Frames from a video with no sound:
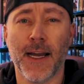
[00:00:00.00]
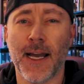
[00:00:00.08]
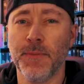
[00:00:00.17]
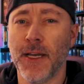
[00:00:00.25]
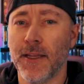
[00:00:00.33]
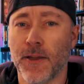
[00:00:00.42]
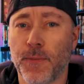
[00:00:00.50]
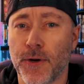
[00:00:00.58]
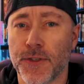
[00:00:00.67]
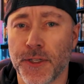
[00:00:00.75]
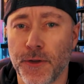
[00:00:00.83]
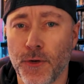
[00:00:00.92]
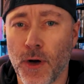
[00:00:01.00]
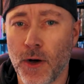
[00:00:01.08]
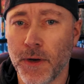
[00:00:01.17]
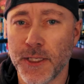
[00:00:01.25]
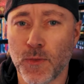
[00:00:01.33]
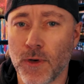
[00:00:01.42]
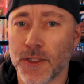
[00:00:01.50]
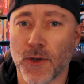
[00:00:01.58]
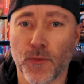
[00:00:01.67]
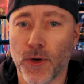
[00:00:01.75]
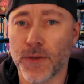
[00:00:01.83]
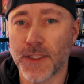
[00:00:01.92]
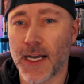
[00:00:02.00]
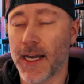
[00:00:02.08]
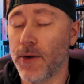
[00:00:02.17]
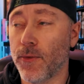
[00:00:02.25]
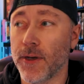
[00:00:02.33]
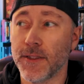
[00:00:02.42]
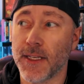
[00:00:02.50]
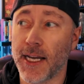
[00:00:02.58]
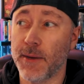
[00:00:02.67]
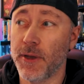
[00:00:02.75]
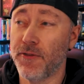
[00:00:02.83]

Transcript: I'm not the person who always wants a real tight runtime.